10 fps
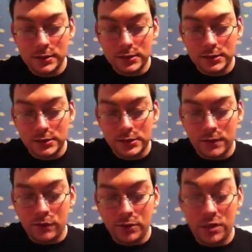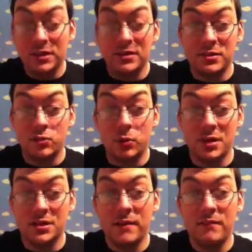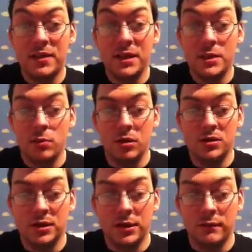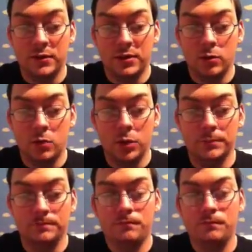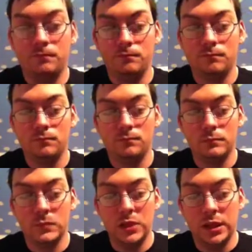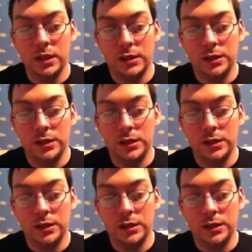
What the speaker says: I've only done this twice. Every key works in every single one. And